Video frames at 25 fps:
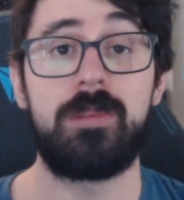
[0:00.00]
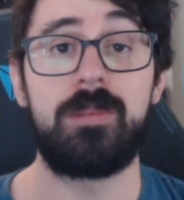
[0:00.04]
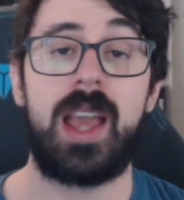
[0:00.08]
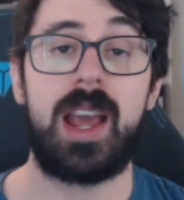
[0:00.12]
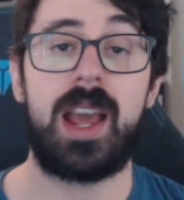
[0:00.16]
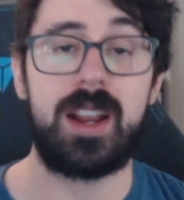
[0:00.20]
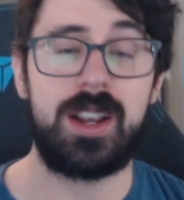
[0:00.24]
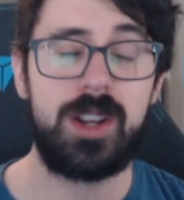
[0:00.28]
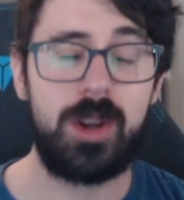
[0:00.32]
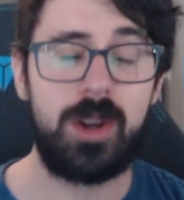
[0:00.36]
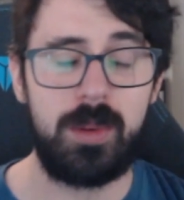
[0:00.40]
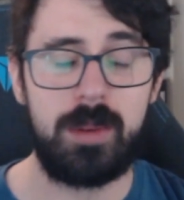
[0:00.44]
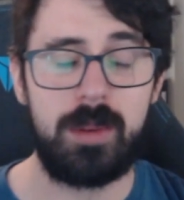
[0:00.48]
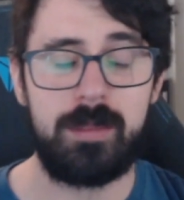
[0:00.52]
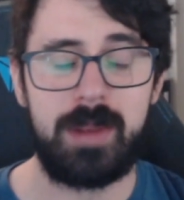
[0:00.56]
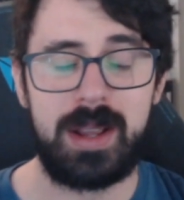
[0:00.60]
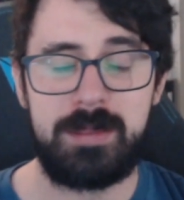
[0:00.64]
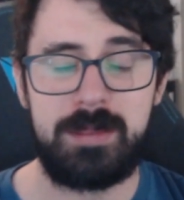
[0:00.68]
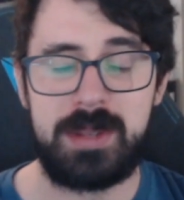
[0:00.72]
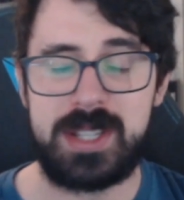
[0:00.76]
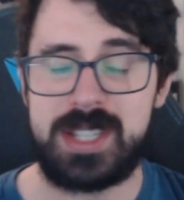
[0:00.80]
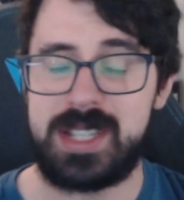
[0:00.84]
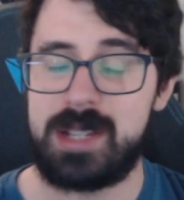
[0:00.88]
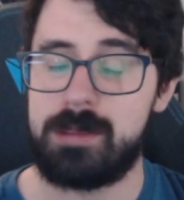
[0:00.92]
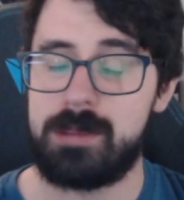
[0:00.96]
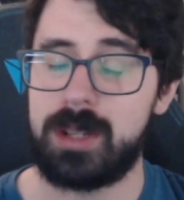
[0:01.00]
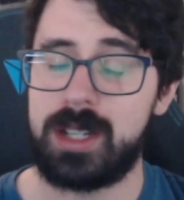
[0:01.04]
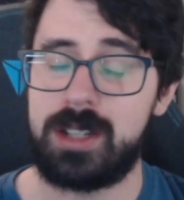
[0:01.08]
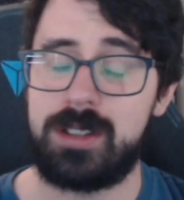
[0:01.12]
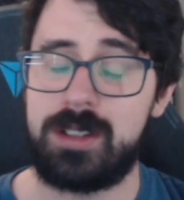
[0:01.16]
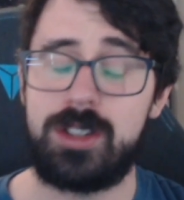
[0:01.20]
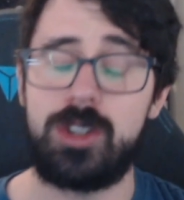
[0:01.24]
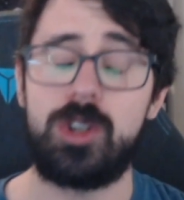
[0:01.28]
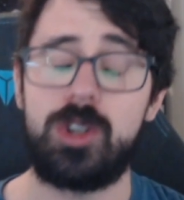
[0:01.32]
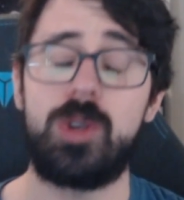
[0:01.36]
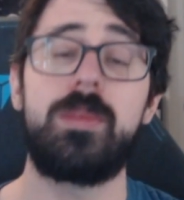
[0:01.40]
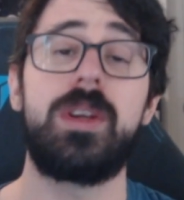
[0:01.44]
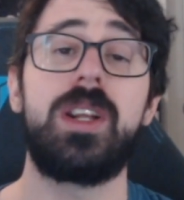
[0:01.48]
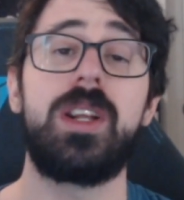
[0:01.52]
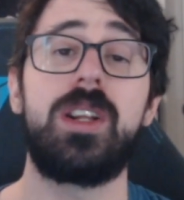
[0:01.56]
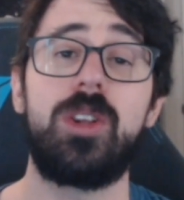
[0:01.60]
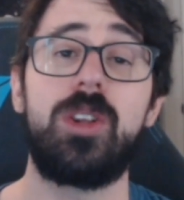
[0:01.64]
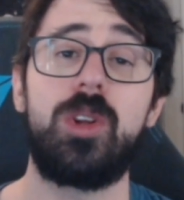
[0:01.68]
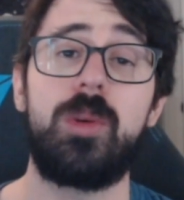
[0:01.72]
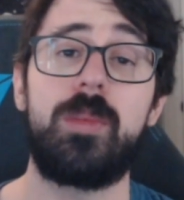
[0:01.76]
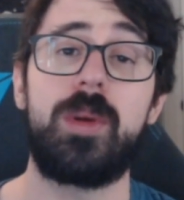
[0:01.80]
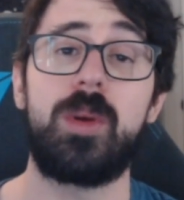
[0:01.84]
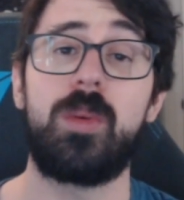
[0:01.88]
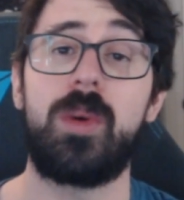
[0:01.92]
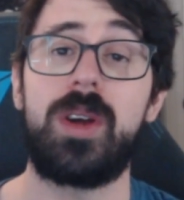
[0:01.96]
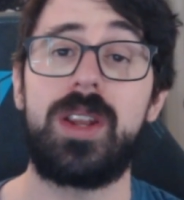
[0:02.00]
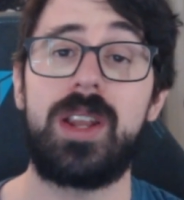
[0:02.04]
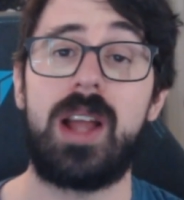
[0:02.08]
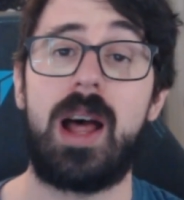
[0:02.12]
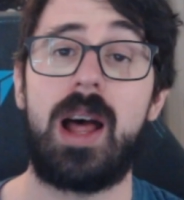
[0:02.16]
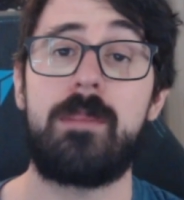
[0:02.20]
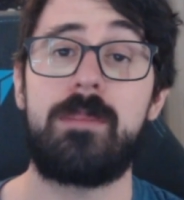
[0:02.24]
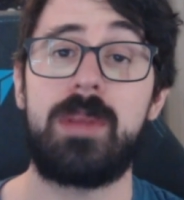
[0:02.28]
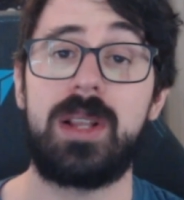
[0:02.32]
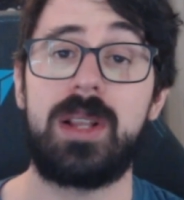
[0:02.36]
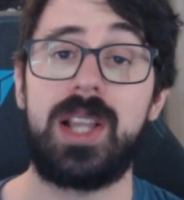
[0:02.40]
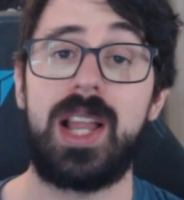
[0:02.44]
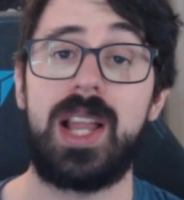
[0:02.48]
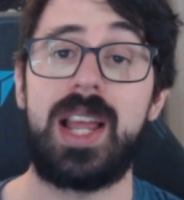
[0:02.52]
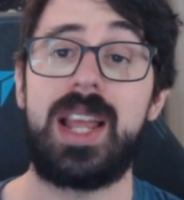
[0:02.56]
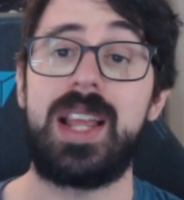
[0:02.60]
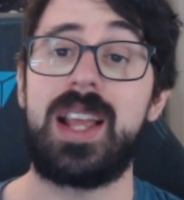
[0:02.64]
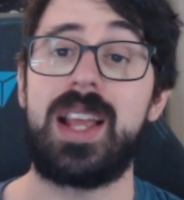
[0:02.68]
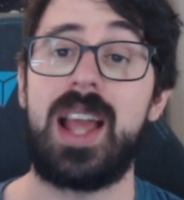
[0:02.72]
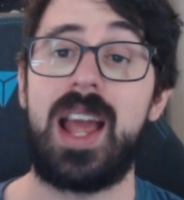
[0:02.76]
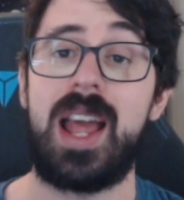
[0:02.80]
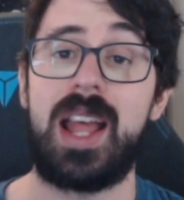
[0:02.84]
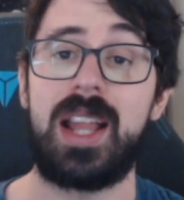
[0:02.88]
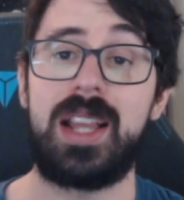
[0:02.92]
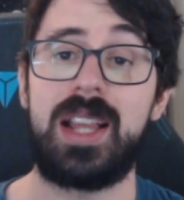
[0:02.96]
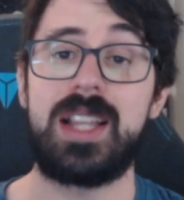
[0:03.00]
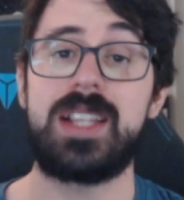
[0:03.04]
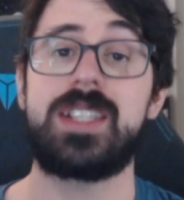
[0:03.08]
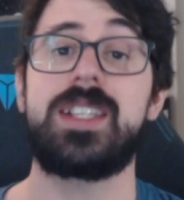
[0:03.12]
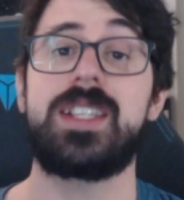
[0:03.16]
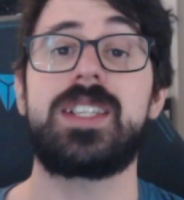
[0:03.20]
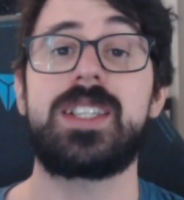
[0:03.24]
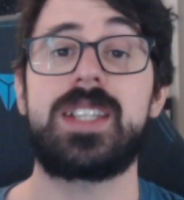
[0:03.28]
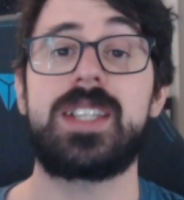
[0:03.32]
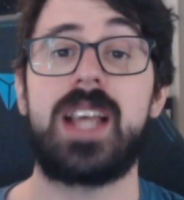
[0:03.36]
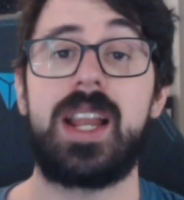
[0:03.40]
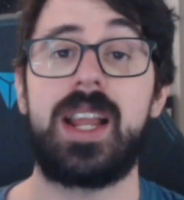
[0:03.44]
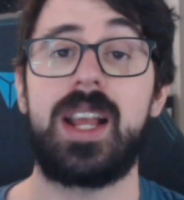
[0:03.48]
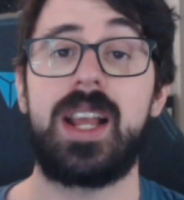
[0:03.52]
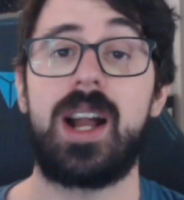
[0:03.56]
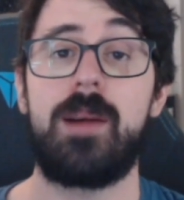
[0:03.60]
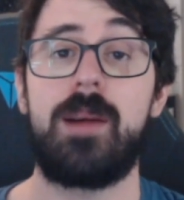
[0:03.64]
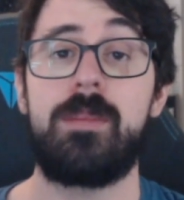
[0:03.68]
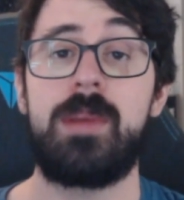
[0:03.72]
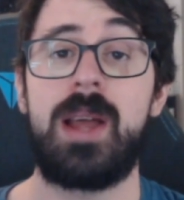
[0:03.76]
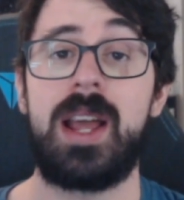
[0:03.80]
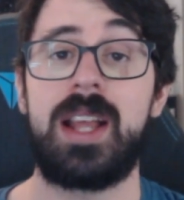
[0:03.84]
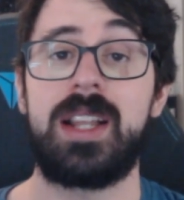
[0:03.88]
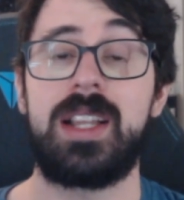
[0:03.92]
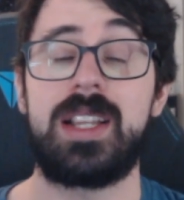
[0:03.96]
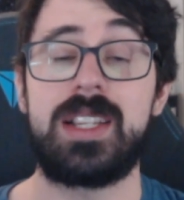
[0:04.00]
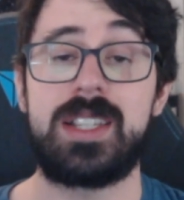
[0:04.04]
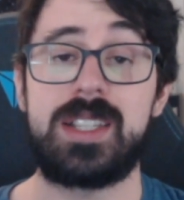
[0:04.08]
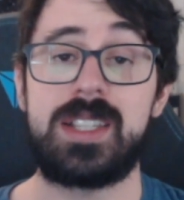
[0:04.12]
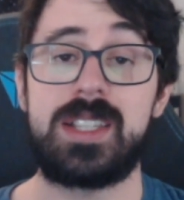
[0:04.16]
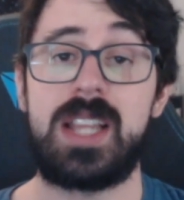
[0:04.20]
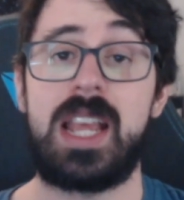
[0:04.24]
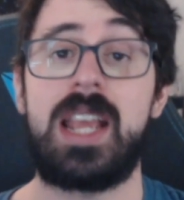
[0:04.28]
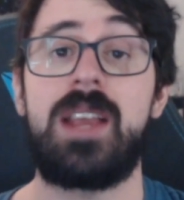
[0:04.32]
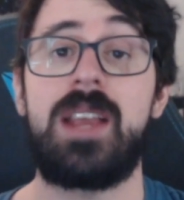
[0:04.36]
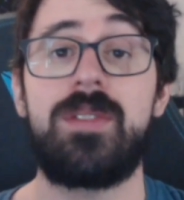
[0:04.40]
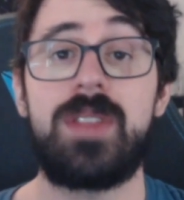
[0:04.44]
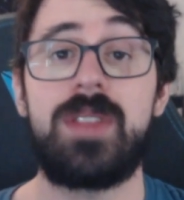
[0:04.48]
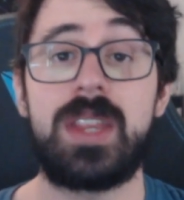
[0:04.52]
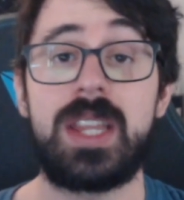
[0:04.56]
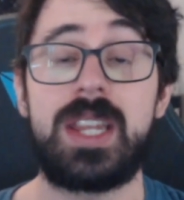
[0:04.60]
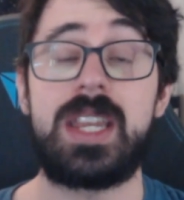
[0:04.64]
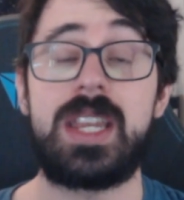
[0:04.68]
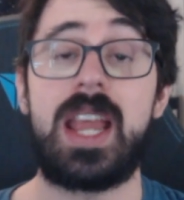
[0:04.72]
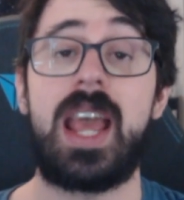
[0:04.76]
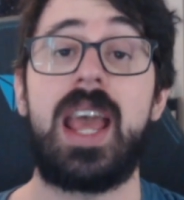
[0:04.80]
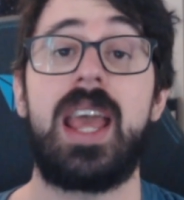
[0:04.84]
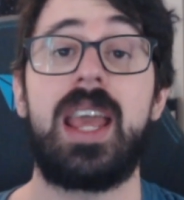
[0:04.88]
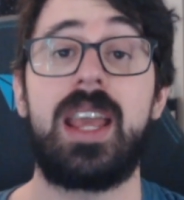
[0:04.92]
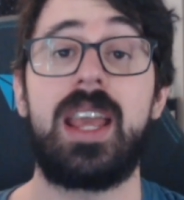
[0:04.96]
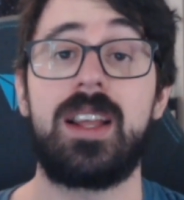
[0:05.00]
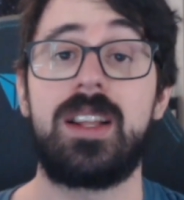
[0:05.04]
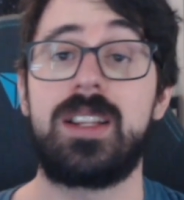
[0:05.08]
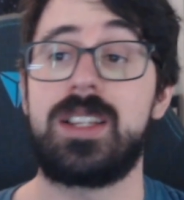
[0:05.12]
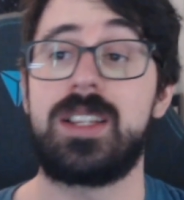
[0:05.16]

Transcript: And I know it might seem like doom and gloom and whatnot, but like this is setting up to save the day,